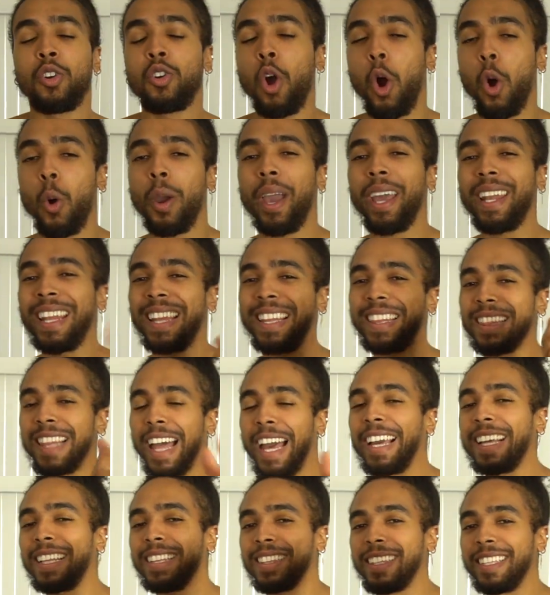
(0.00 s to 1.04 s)
go ahead and
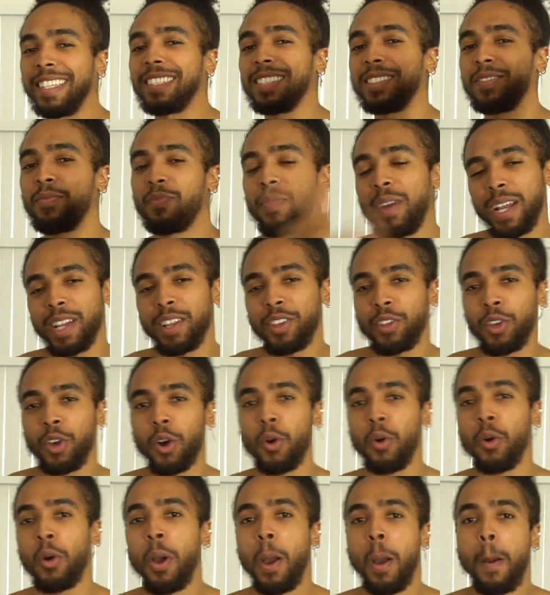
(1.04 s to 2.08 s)
like this video.